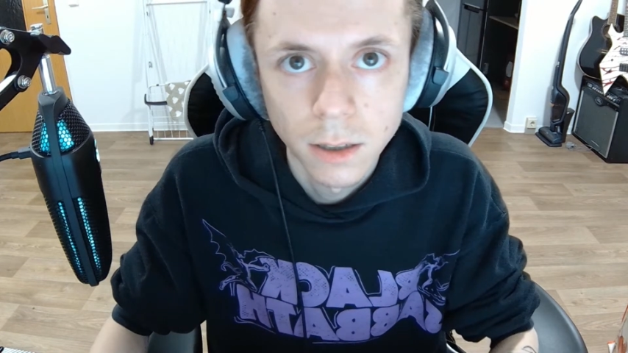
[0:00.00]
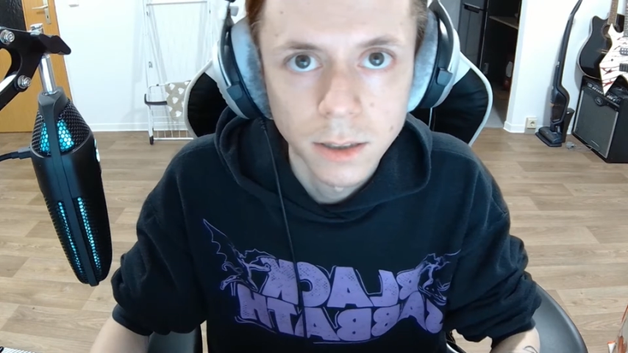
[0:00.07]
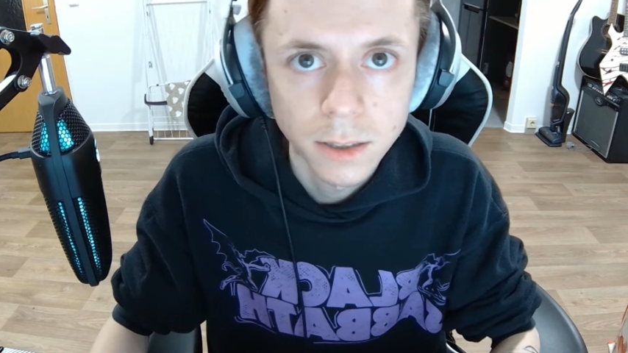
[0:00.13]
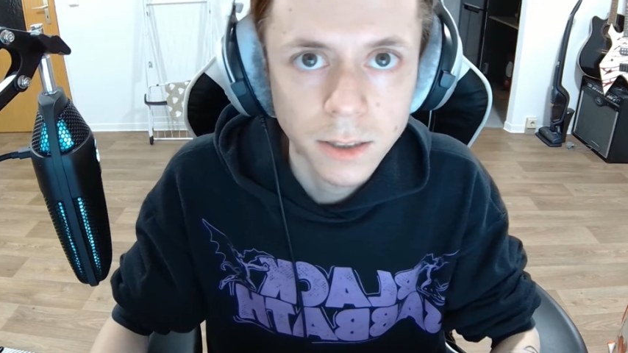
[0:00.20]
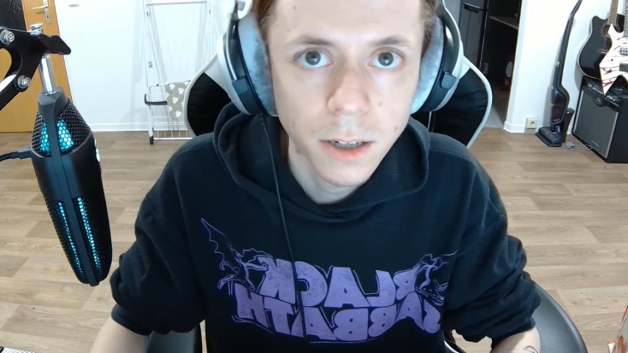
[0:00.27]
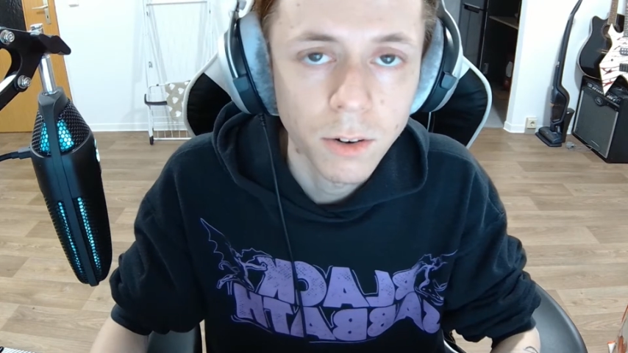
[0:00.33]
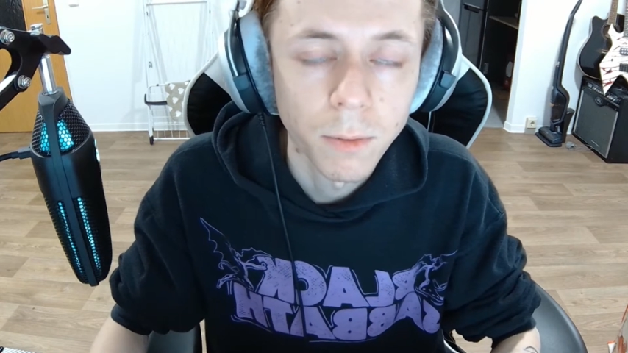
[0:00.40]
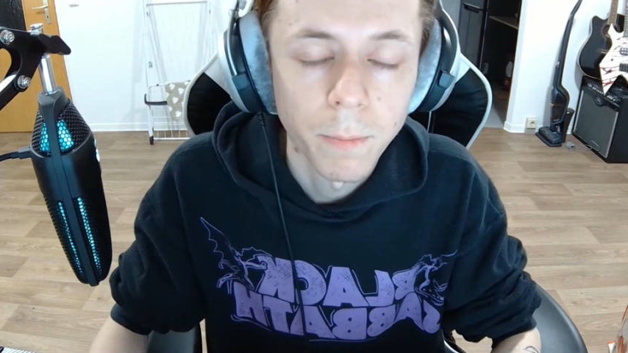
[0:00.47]

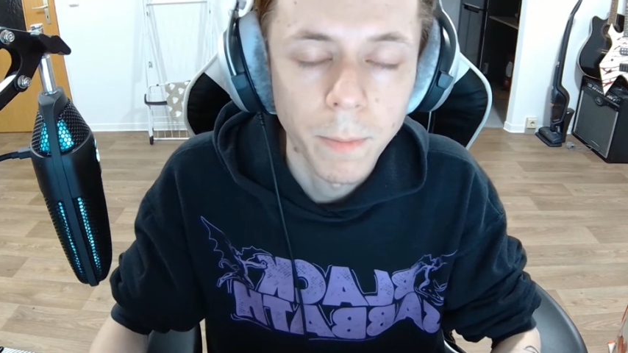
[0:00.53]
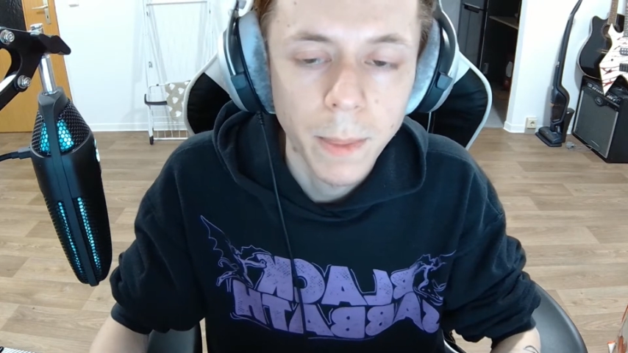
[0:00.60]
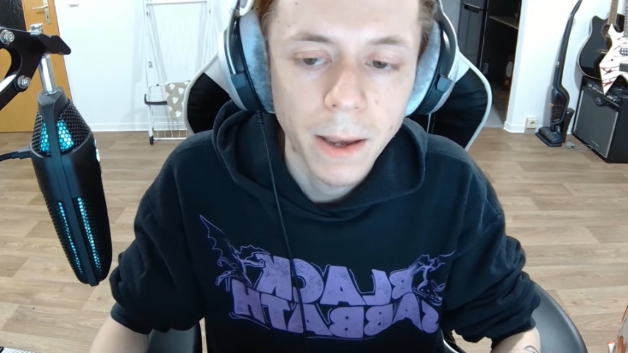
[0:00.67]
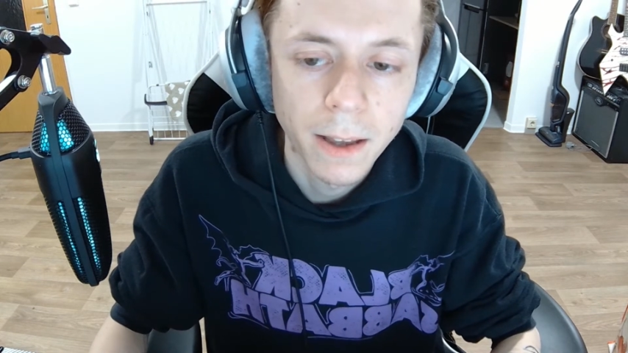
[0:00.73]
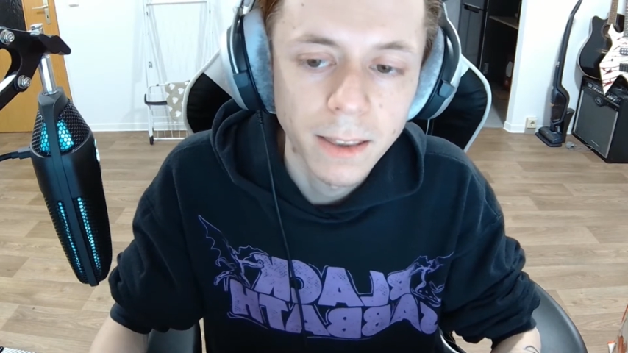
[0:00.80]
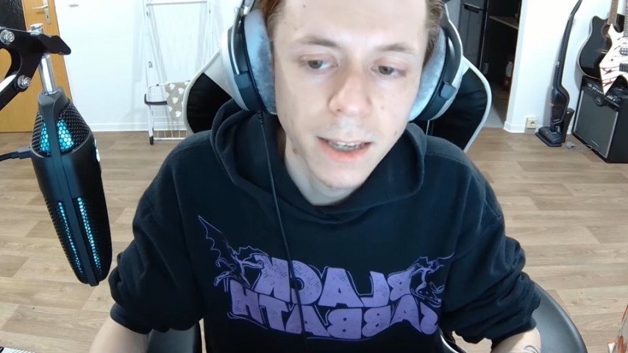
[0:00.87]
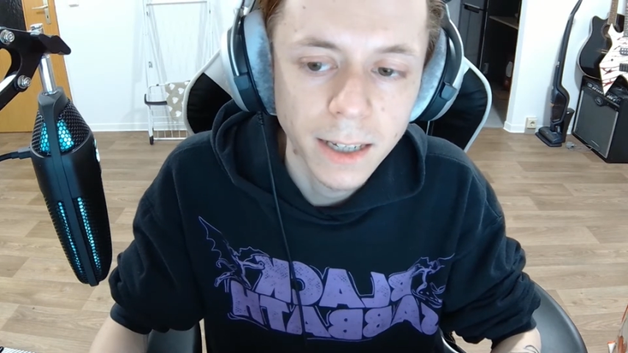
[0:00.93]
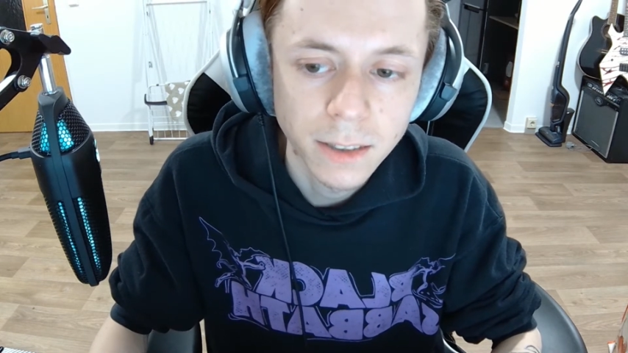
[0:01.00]
So,
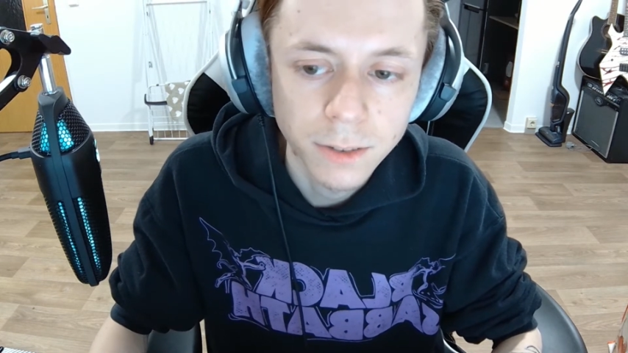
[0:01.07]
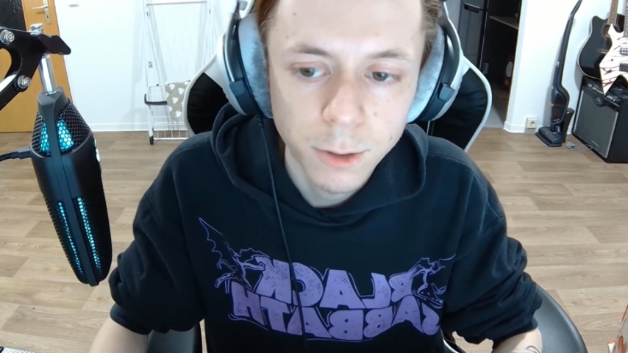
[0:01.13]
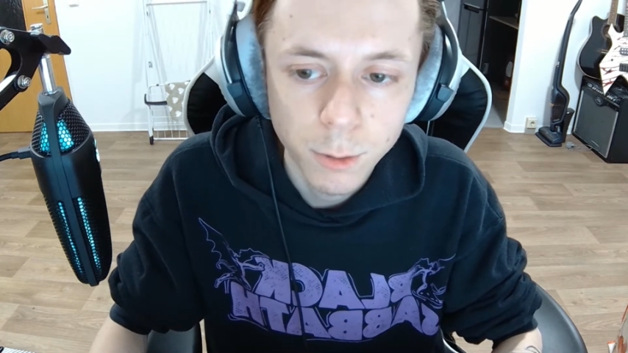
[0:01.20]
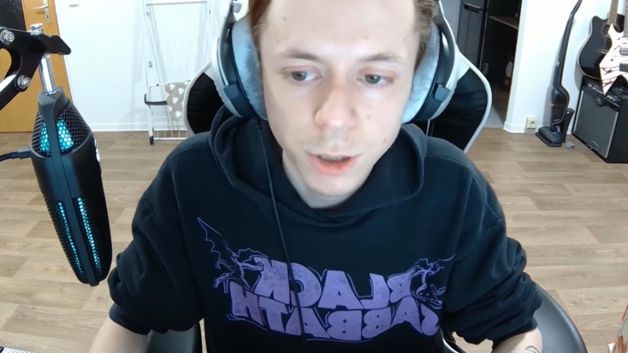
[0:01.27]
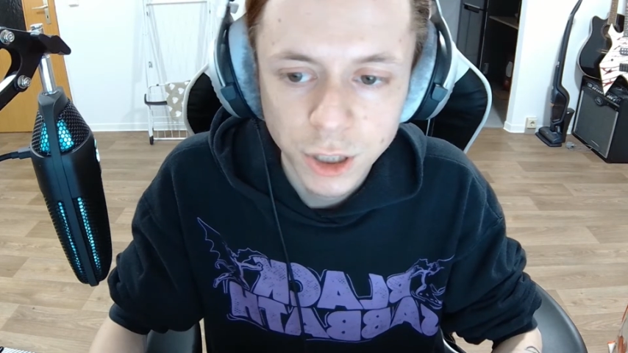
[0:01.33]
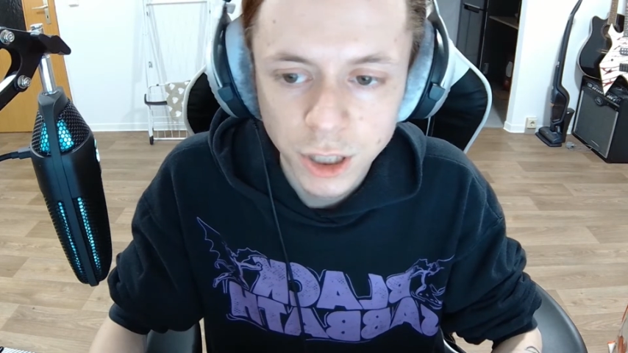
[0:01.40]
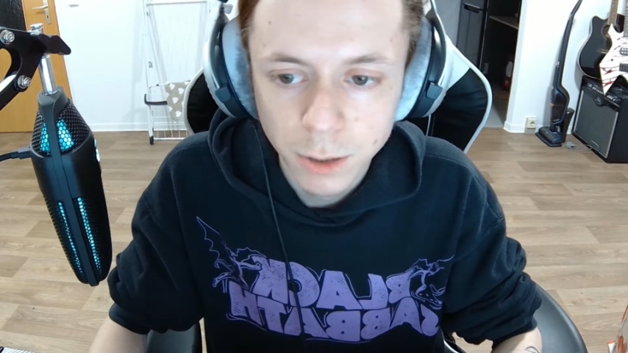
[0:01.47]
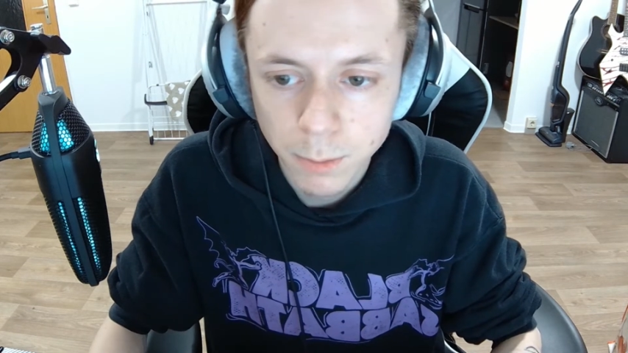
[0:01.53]
thanks for
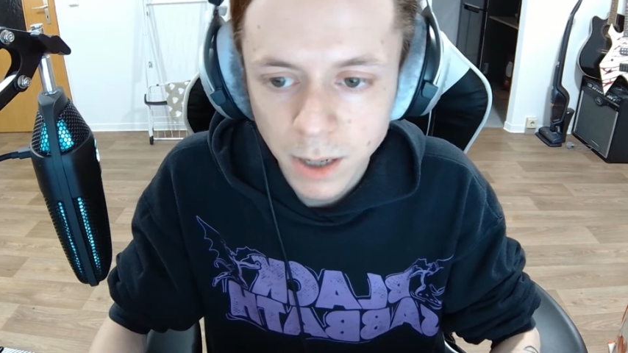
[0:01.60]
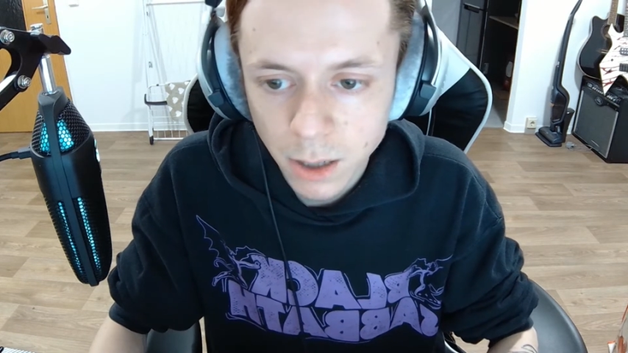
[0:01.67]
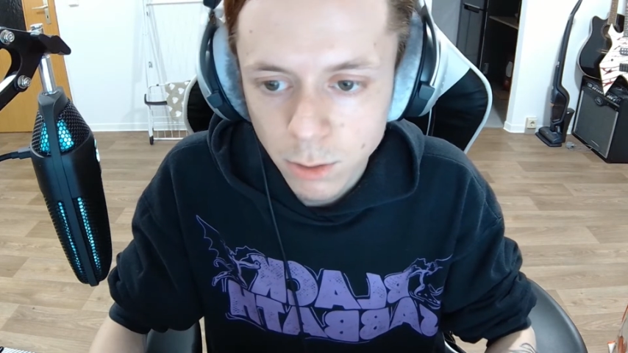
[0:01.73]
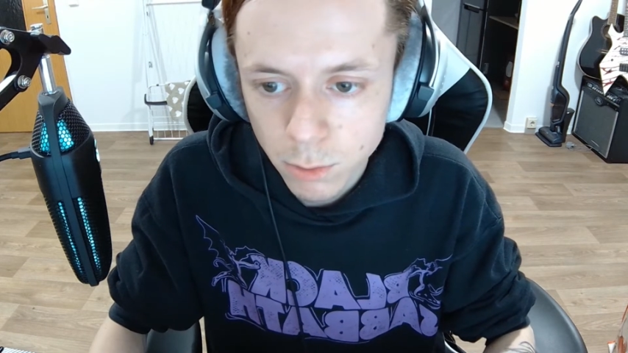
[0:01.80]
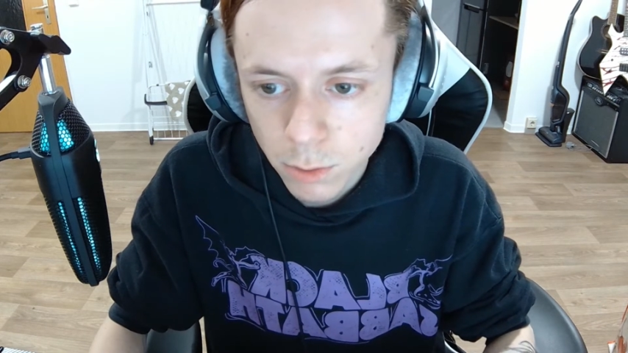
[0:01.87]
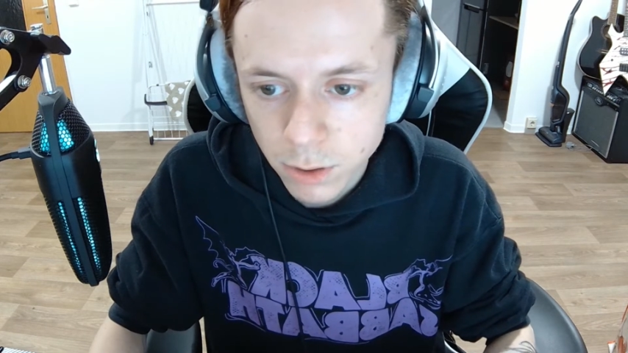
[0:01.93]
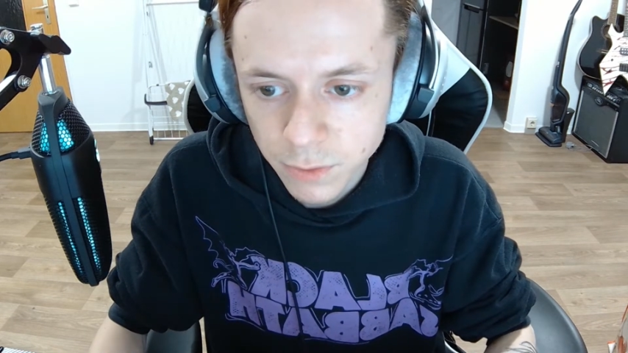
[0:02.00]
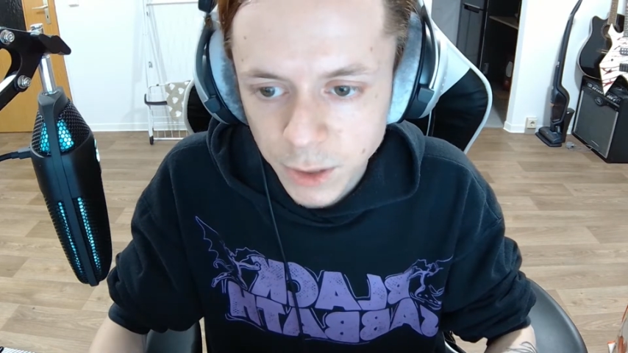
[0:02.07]
watching my
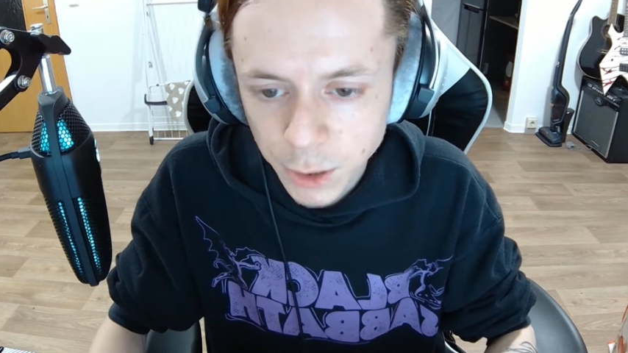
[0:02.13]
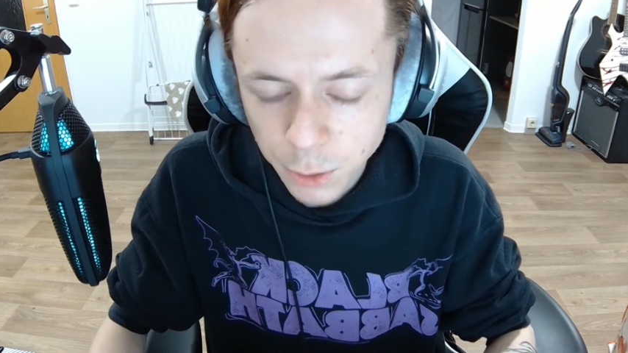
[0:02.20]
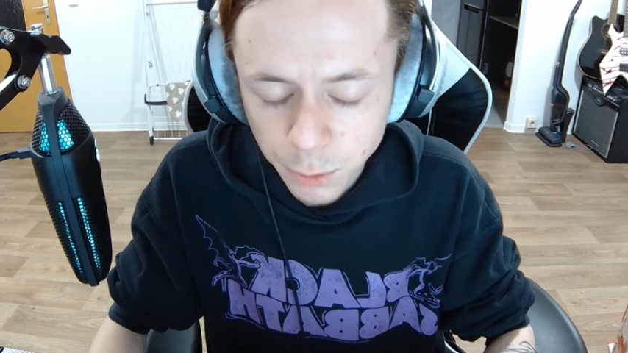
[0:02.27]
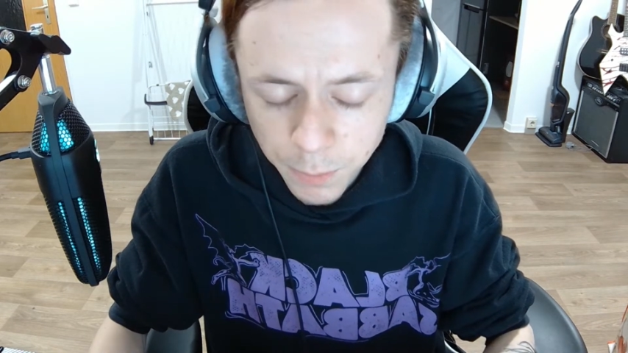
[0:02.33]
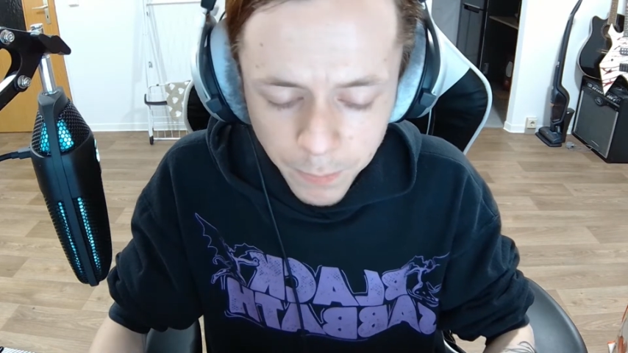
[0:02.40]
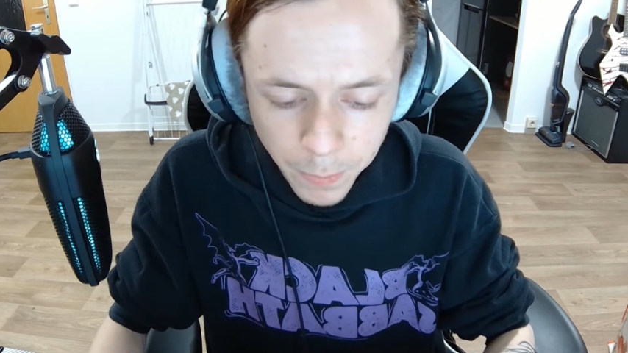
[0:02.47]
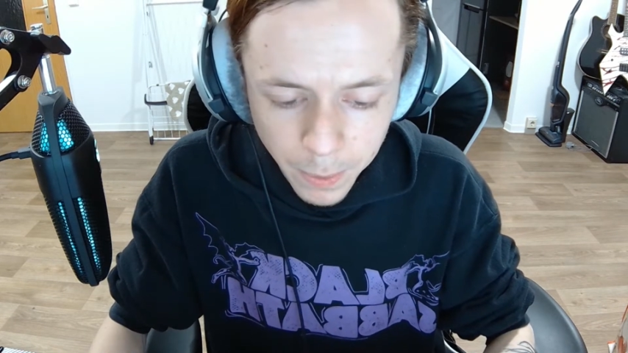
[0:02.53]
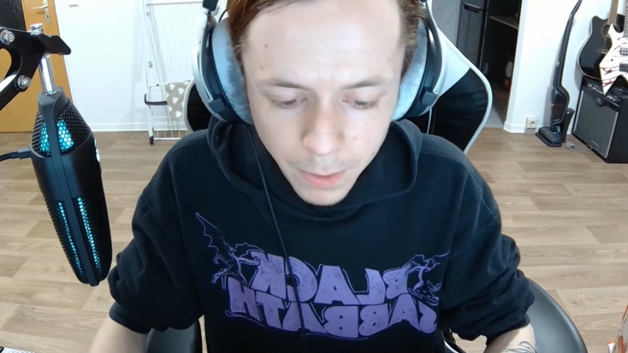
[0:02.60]
review.